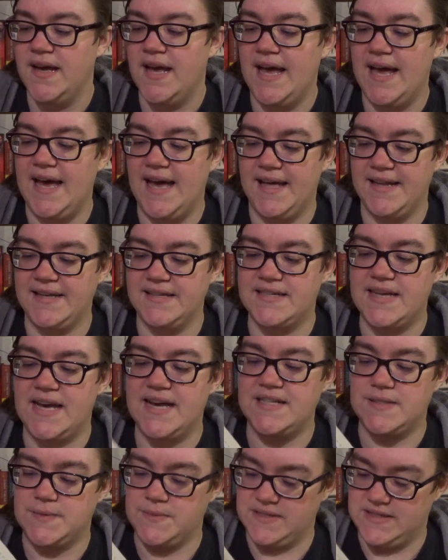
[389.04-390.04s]
And
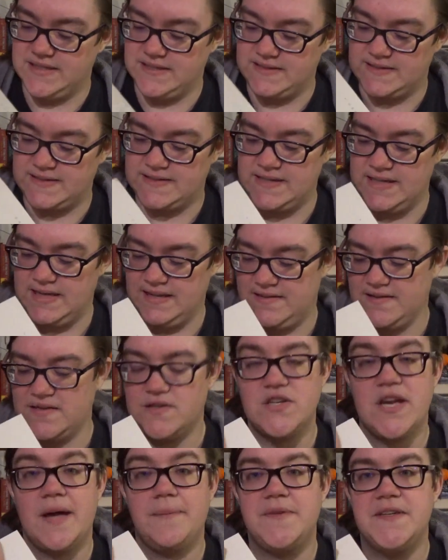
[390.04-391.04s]
as we can see, the
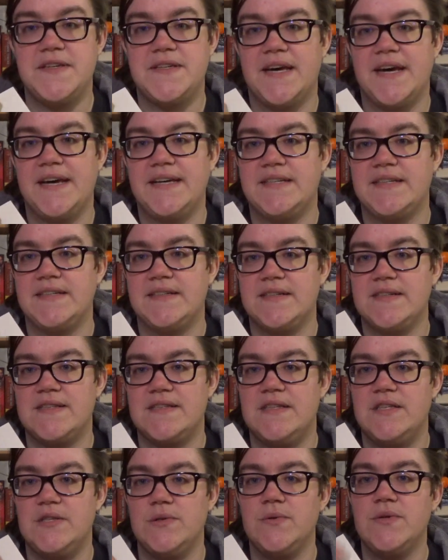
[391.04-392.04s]
chapter titles
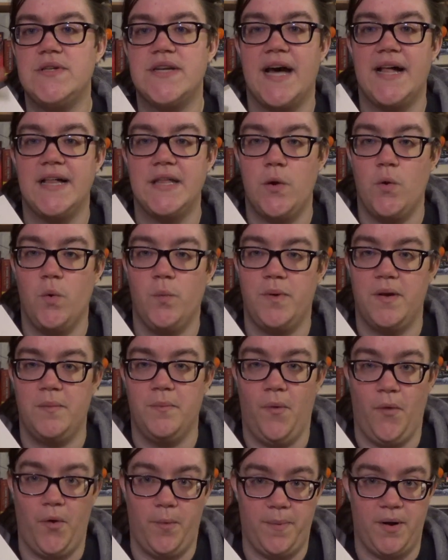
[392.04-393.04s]
do tell you a bit
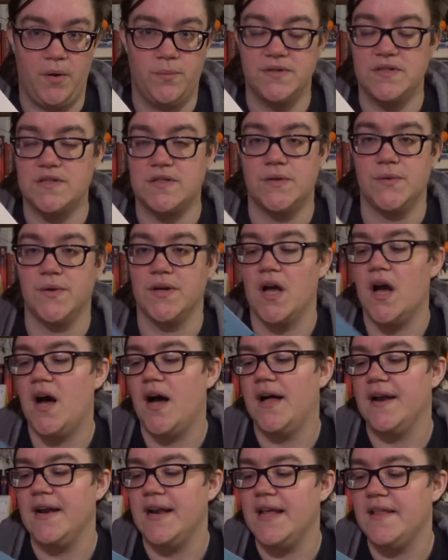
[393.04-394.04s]
more about what's going
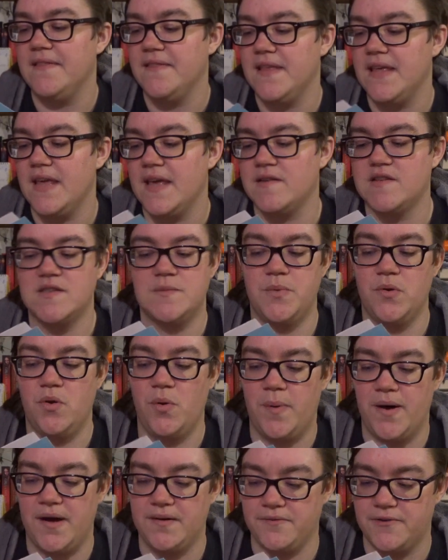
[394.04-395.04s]
on. In the Explore
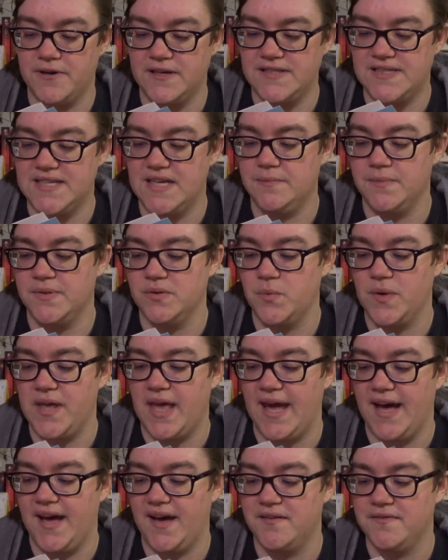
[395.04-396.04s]
part, for example, we
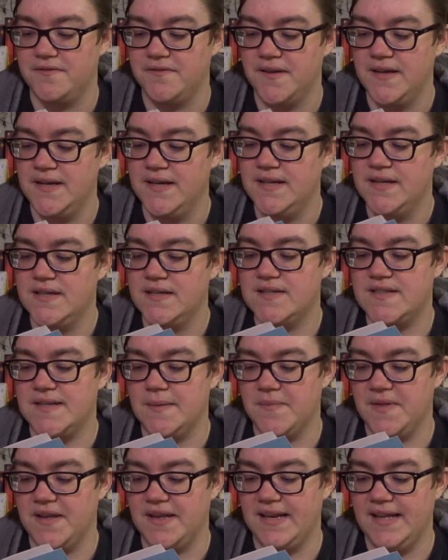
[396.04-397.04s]
have
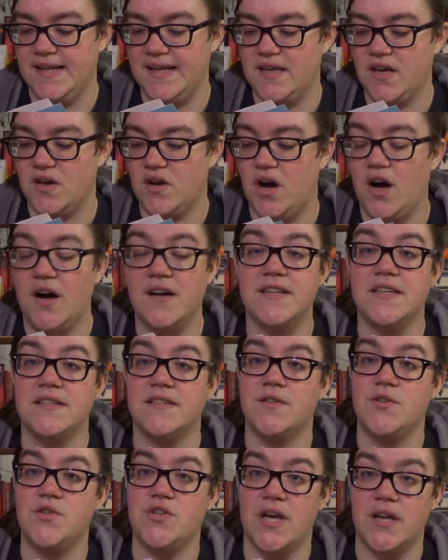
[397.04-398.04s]
something like Caught in
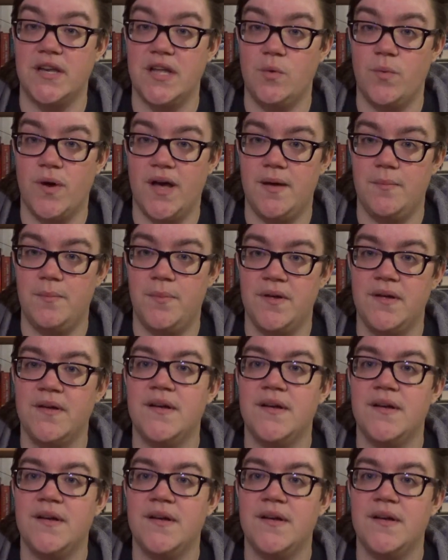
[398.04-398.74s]
a Jelly Web.